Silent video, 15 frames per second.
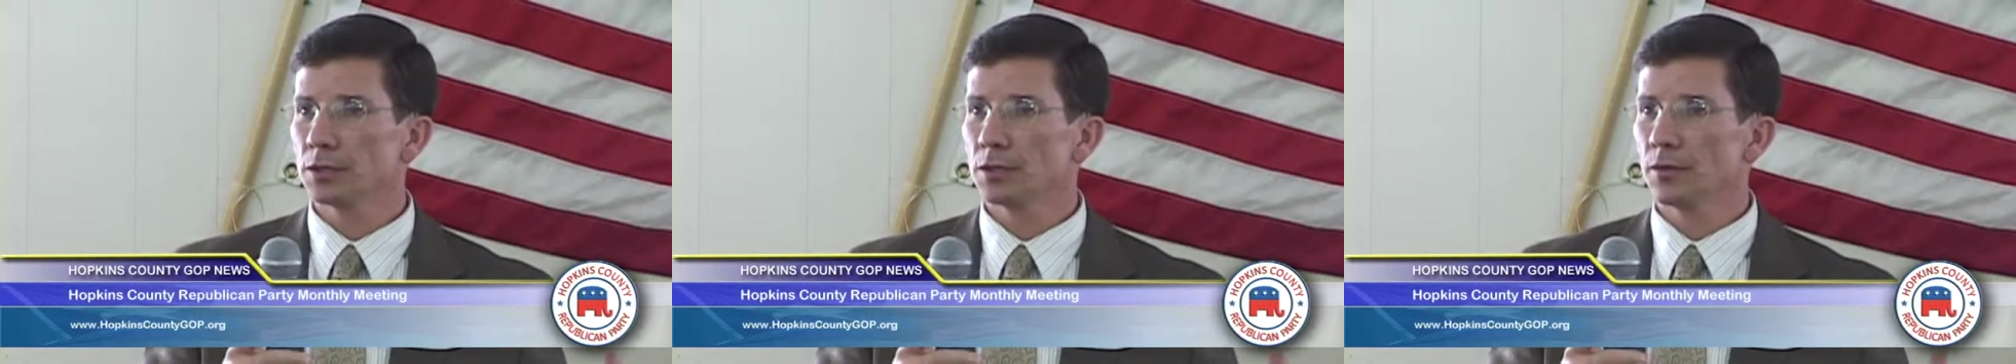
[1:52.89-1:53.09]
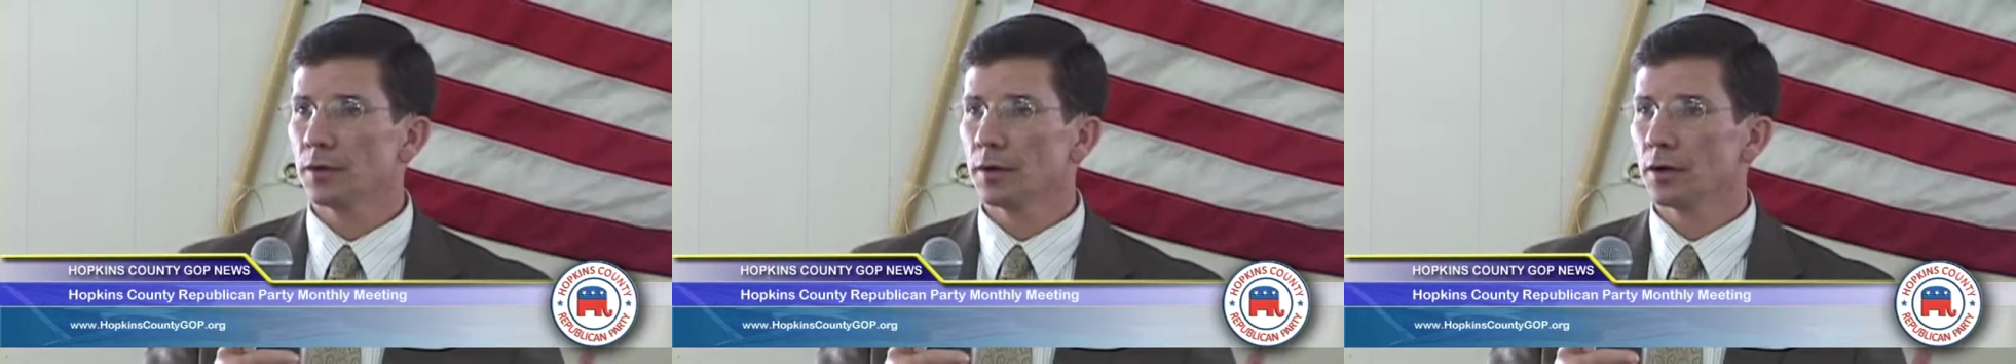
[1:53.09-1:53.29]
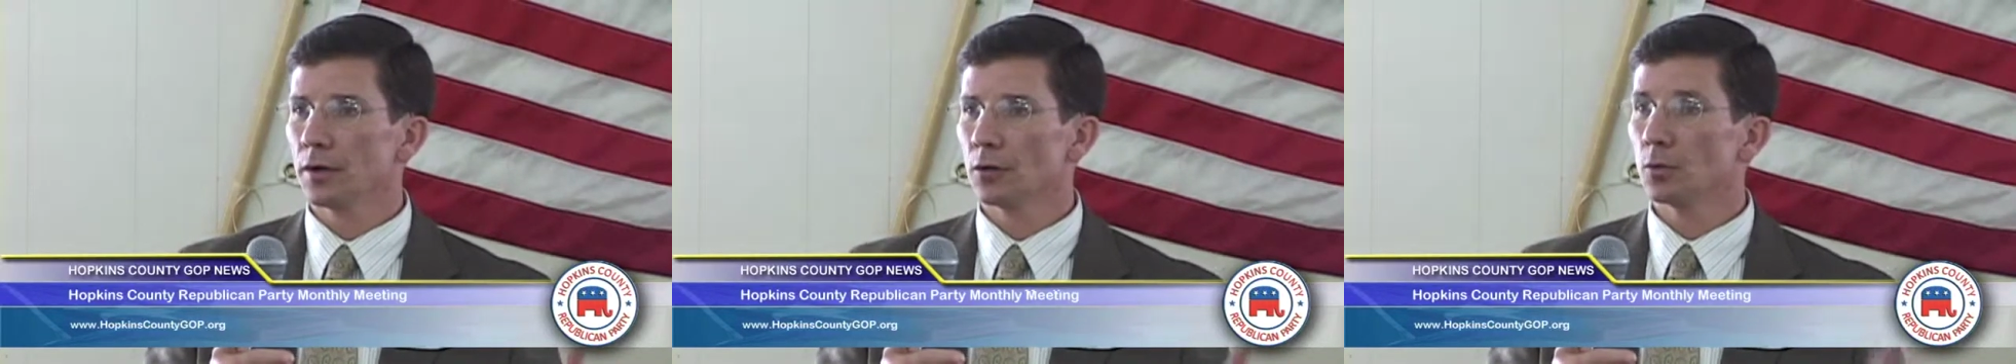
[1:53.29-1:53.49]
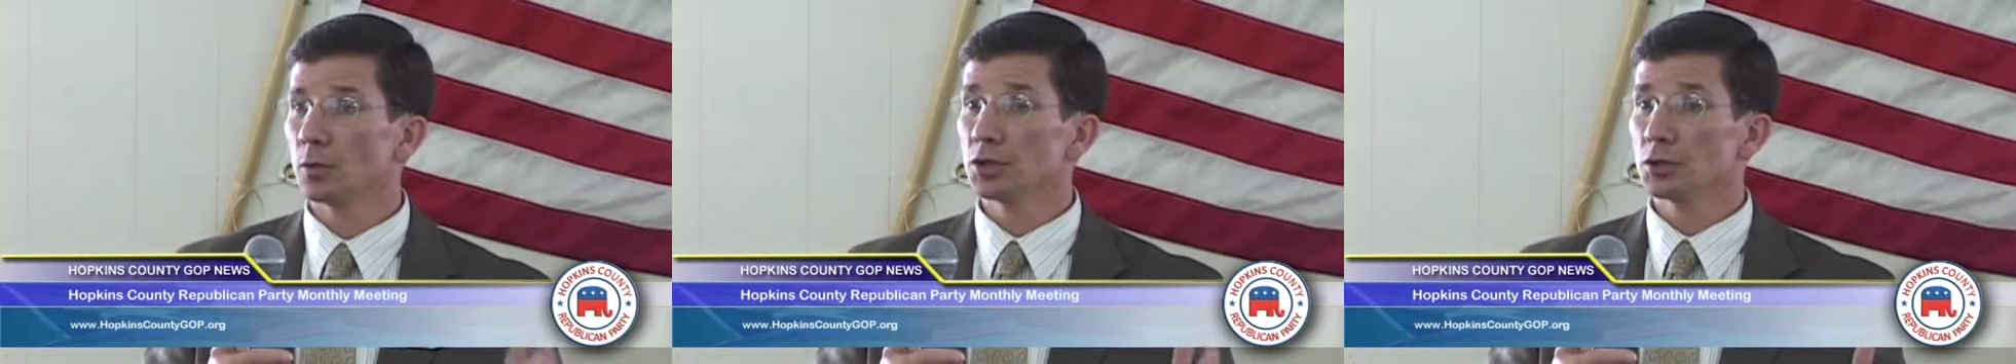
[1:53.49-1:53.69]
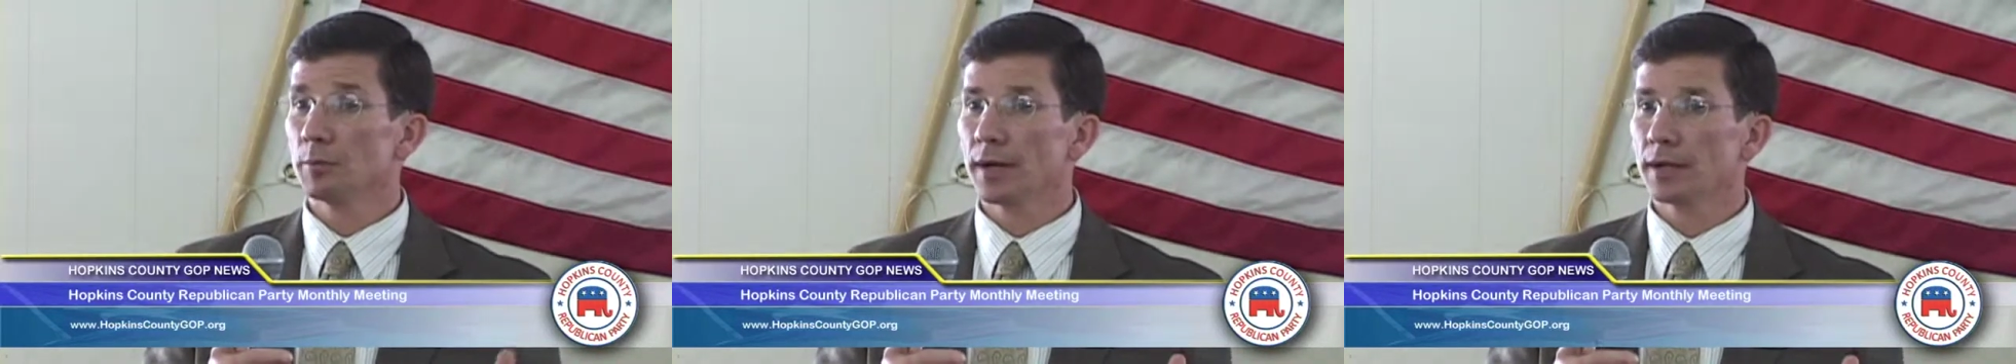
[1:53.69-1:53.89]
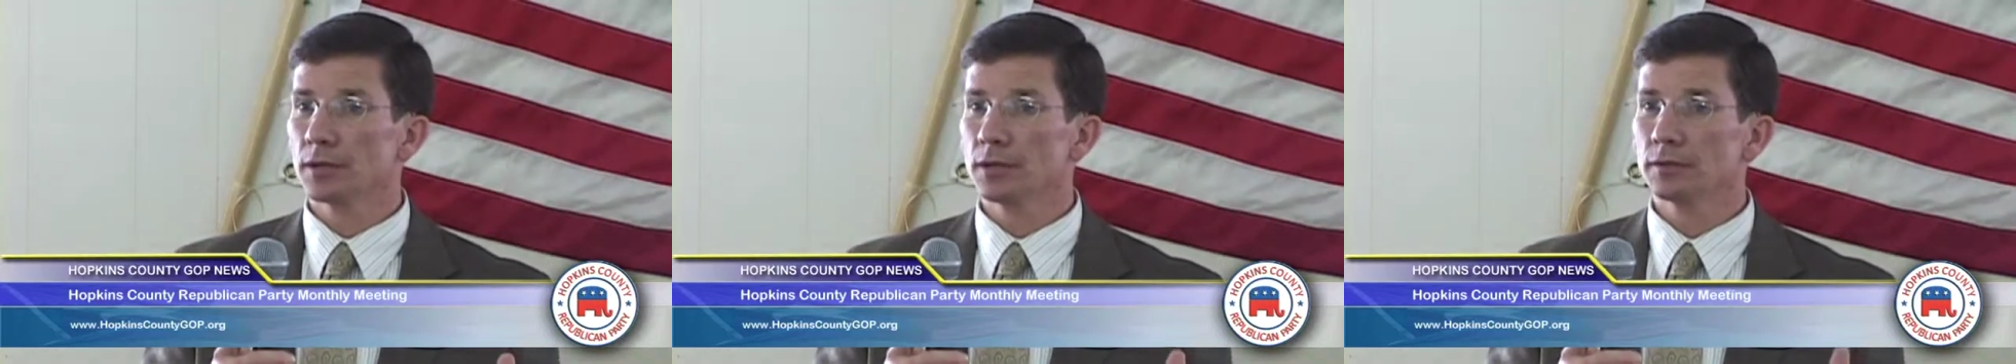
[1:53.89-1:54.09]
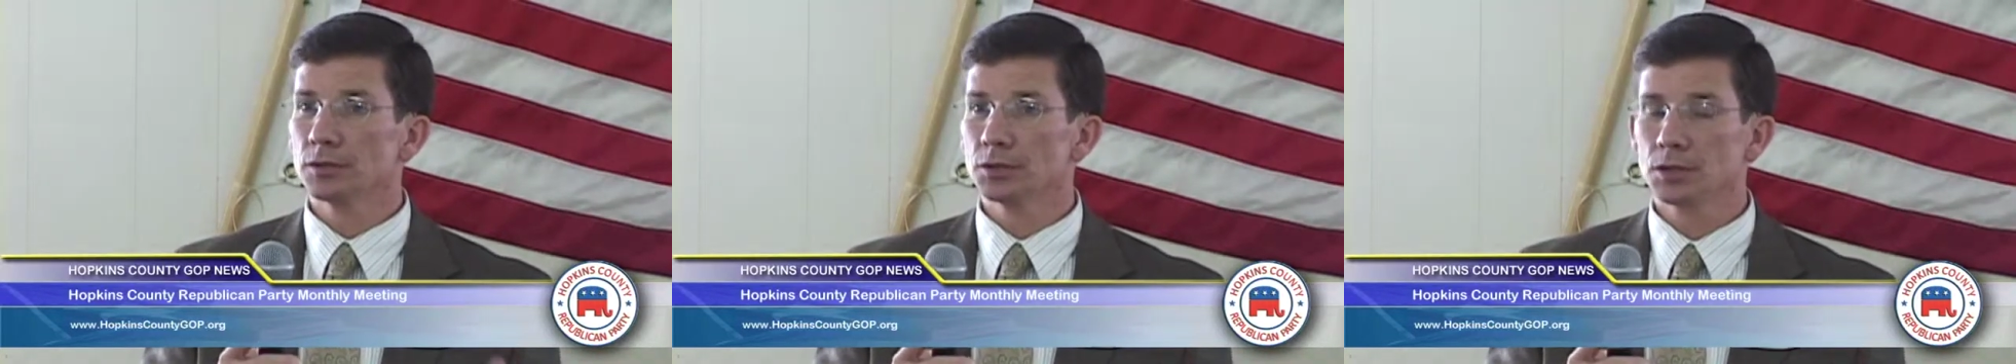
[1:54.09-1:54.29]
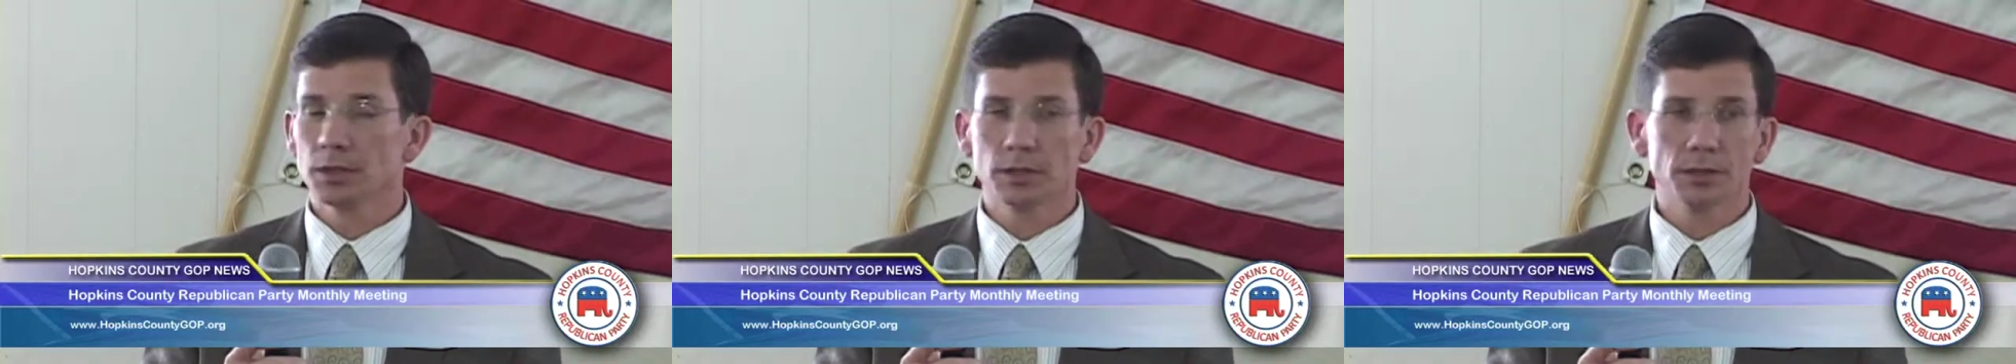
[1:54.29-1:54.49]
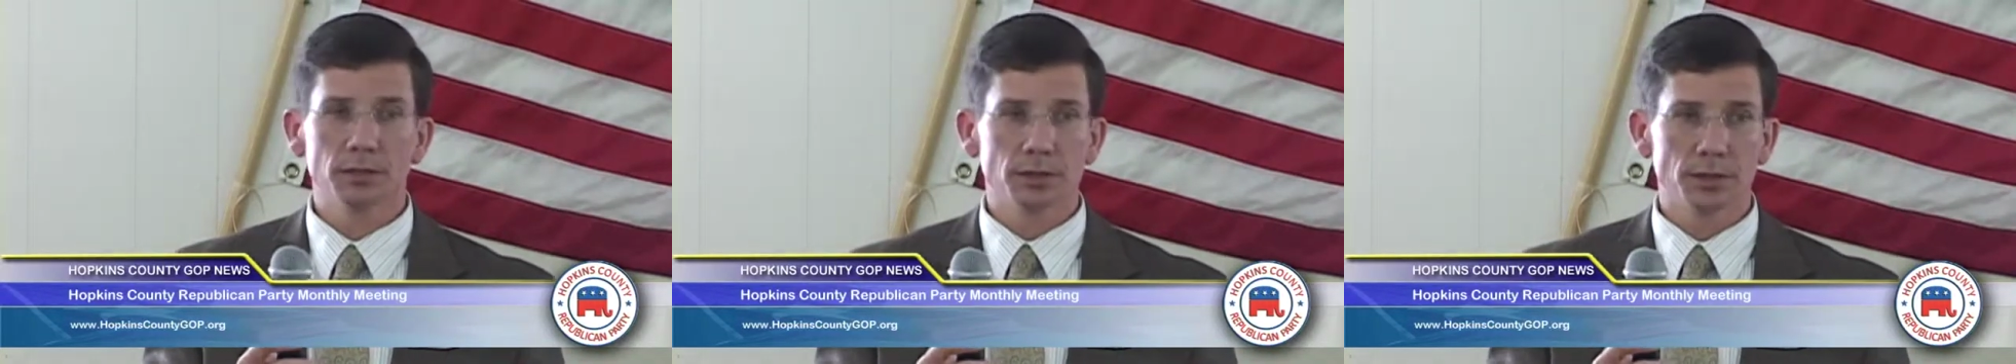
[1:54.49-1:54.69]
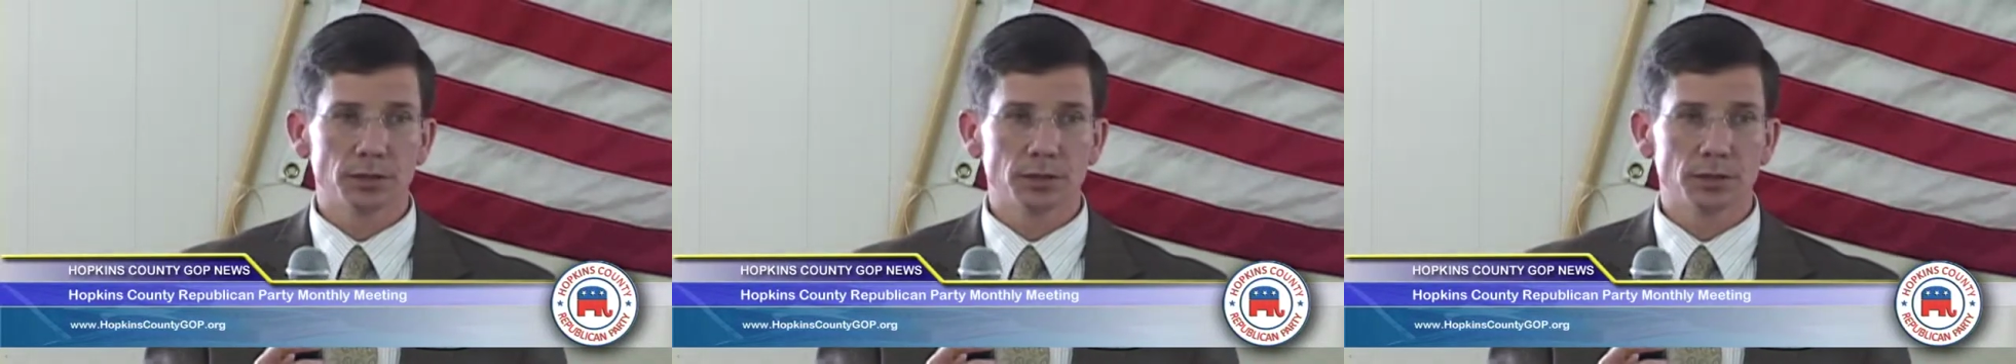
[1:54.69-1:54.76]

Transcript: to their respective Senate